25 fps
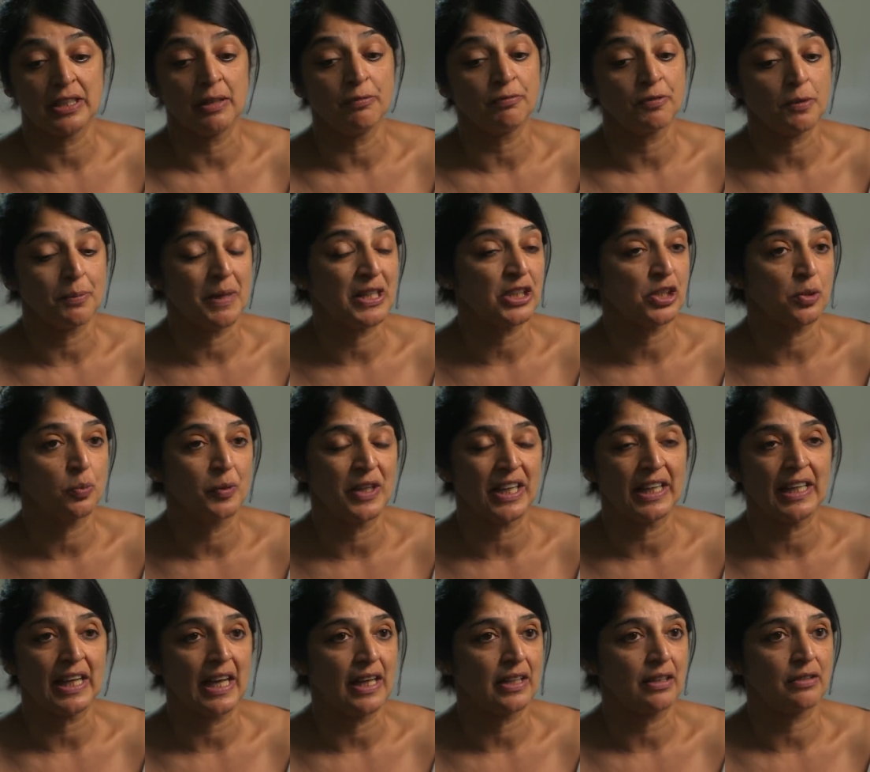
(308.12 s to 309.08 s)
The information we
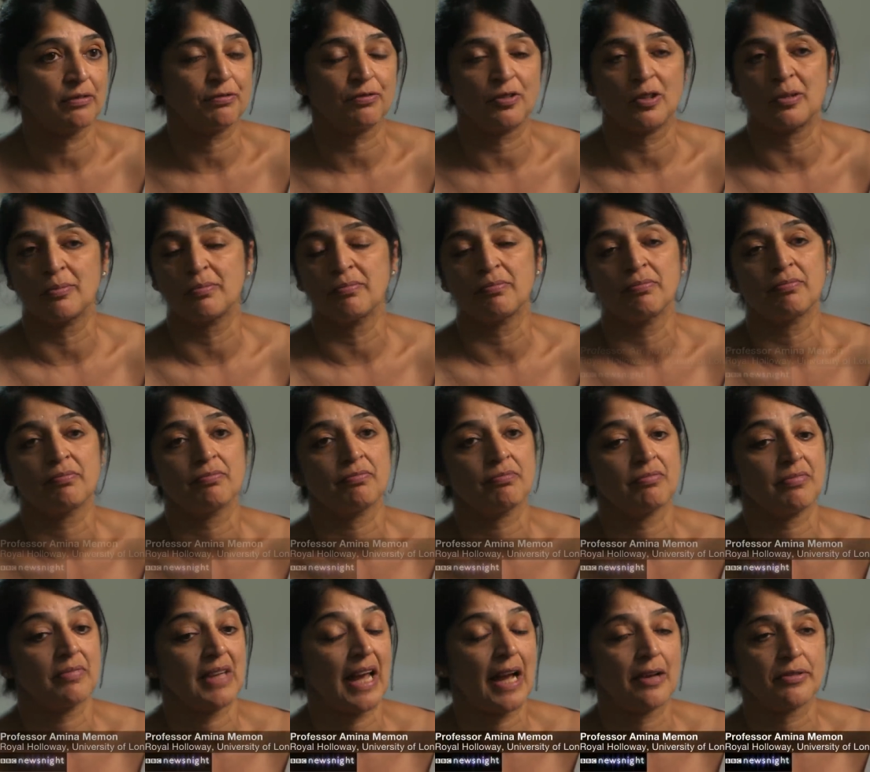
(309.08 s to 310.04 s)
get from
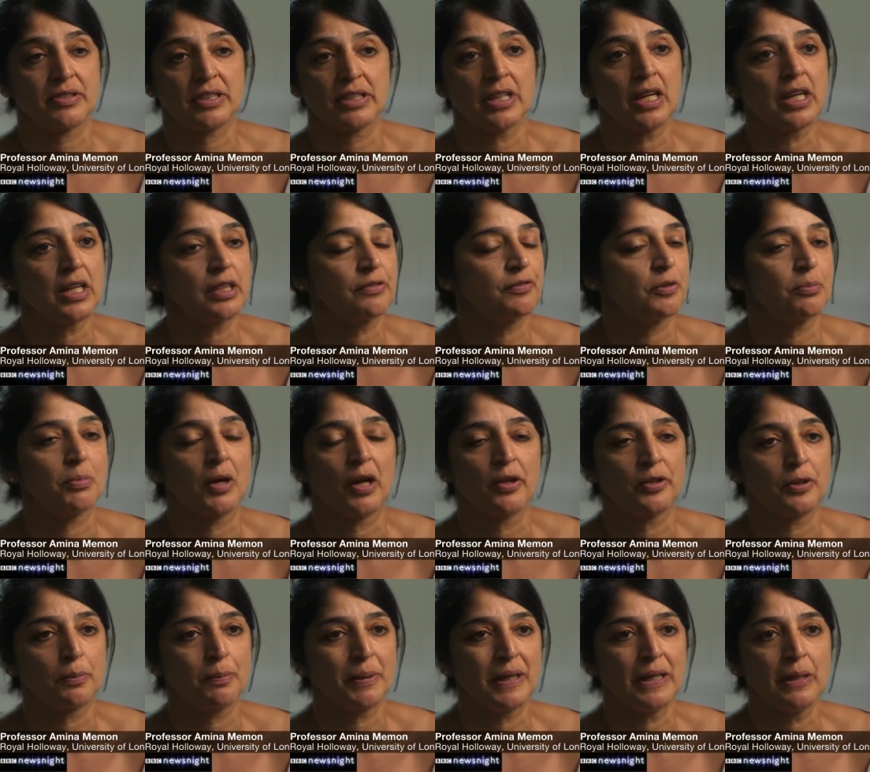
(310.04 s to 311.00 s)
outside, from
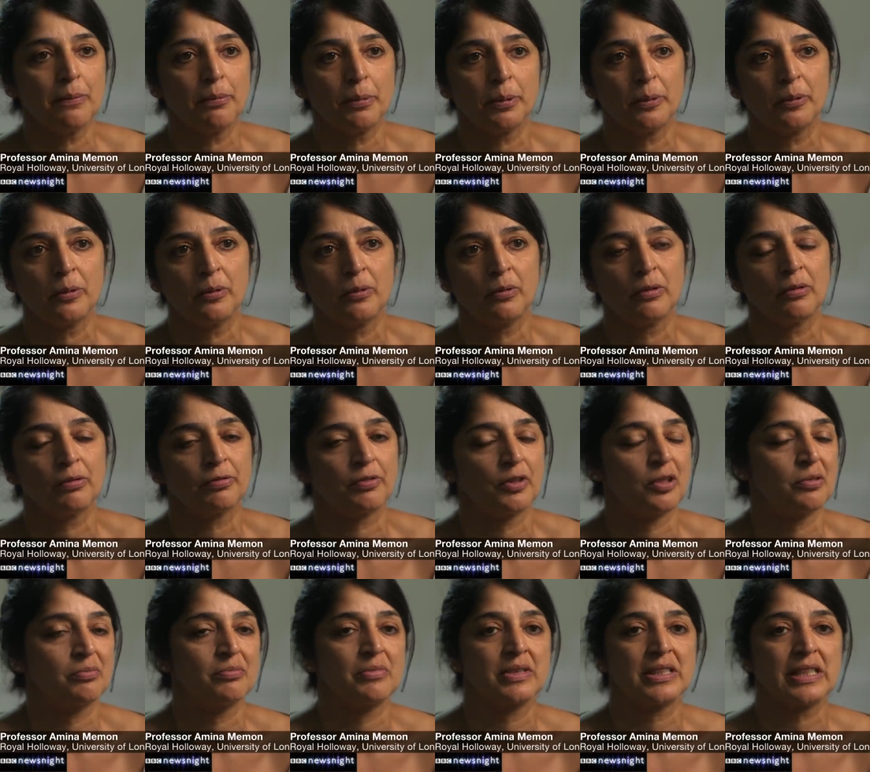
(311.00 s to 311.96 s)
other people,
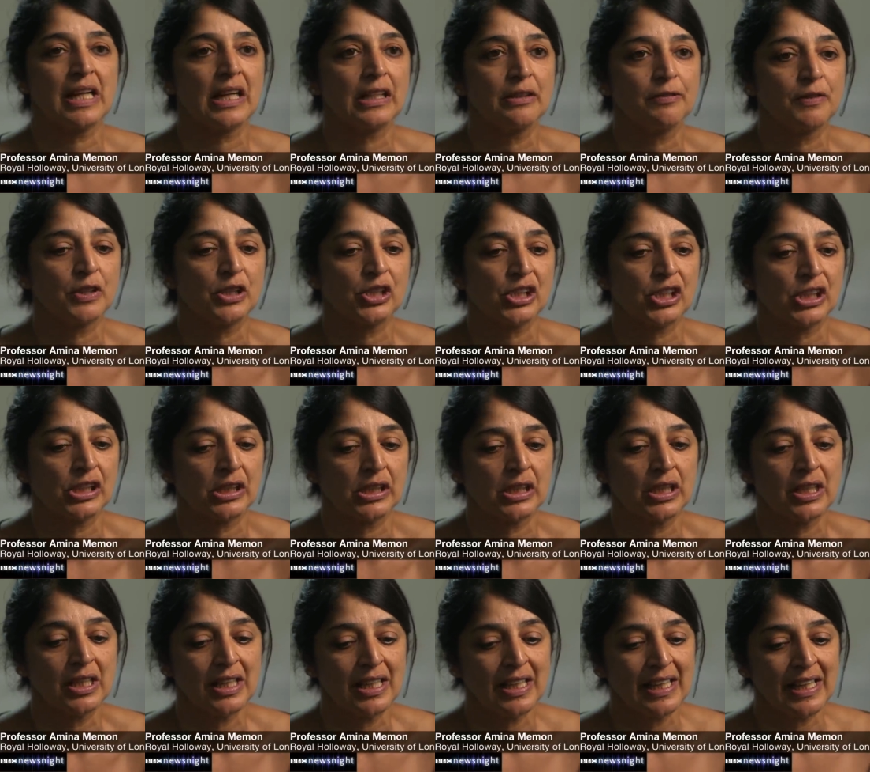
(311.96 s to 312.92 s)
from
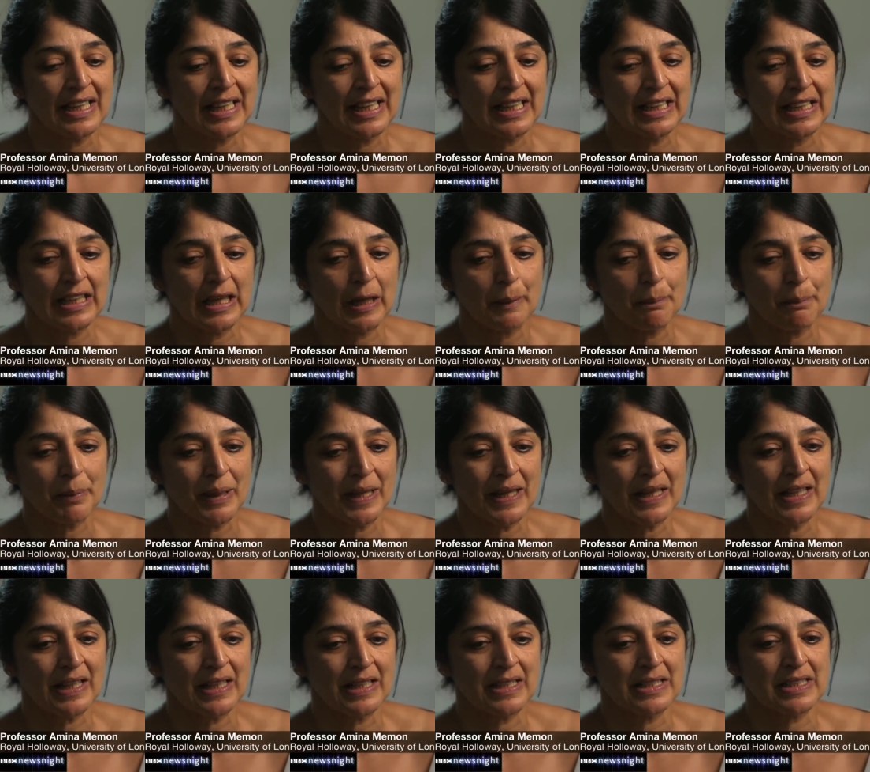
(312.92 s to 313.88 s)
television, it
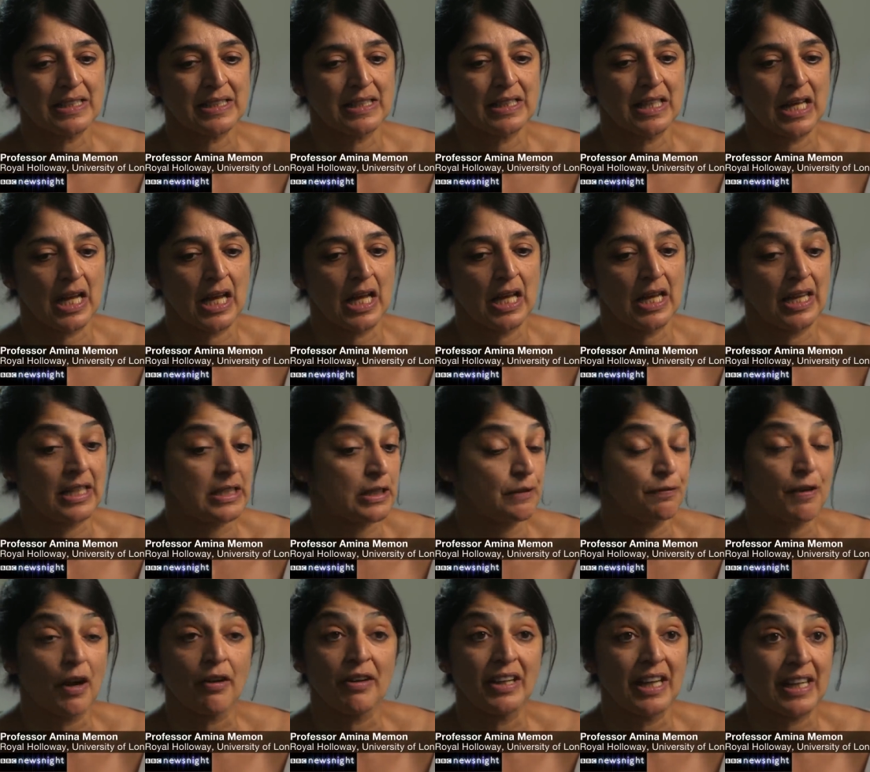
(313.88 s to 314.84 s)
appears uh,
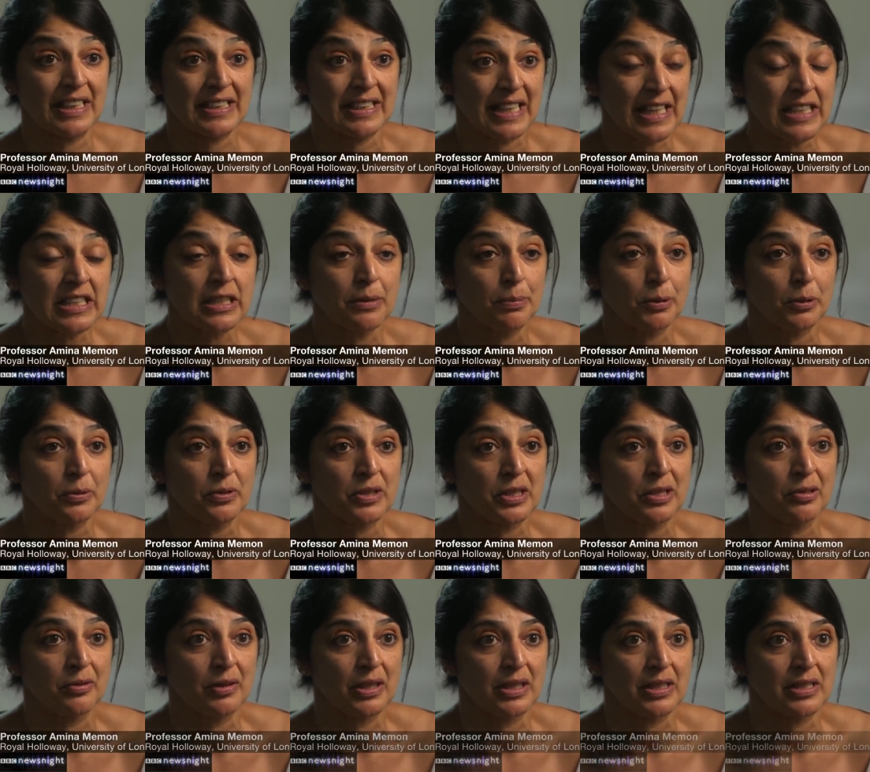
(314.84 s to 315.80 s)
it's very accessible
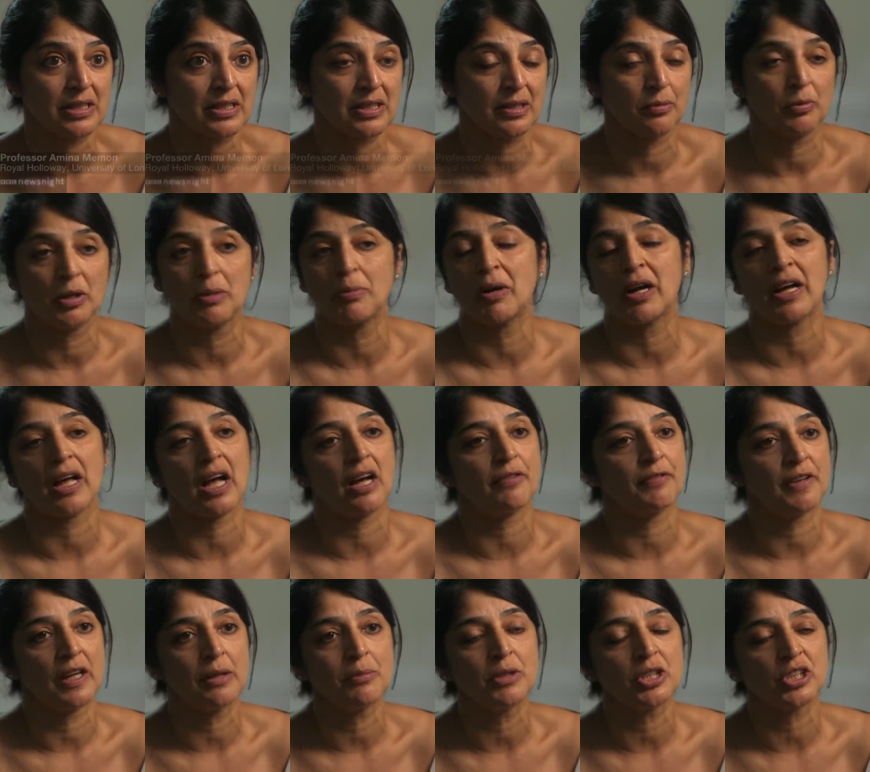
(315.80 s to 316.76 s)
to us and we might
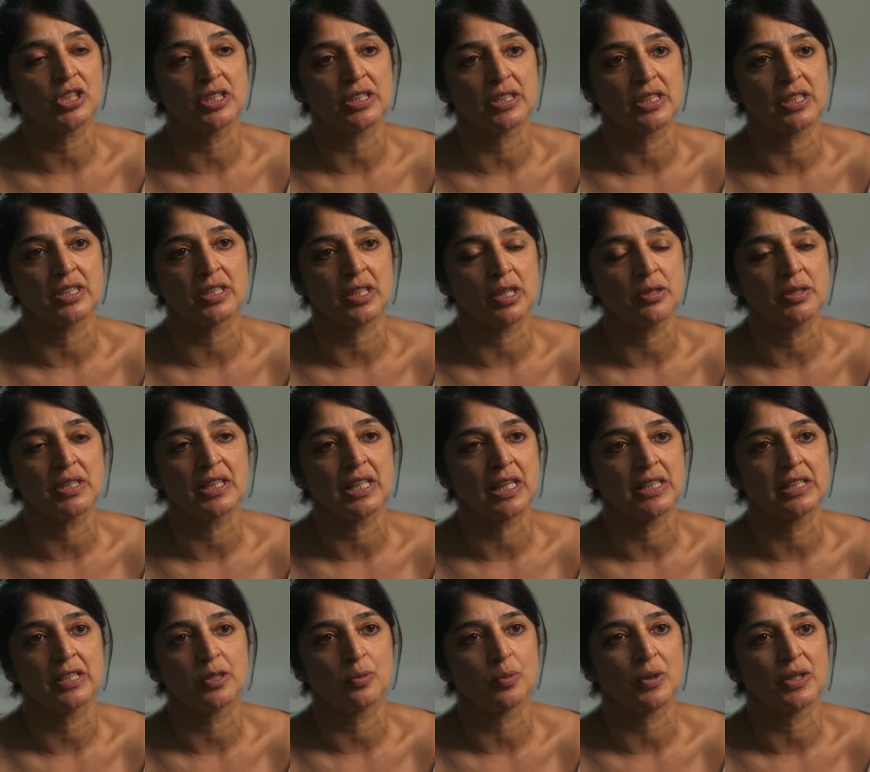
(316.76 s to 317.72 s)
have images
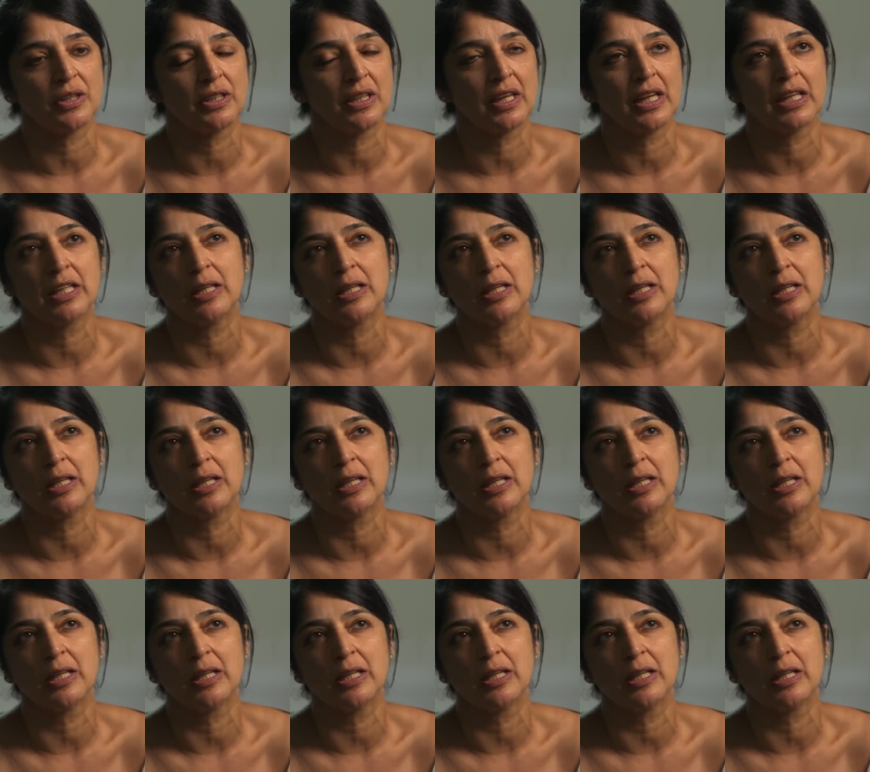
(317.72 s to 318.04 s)
associated with it.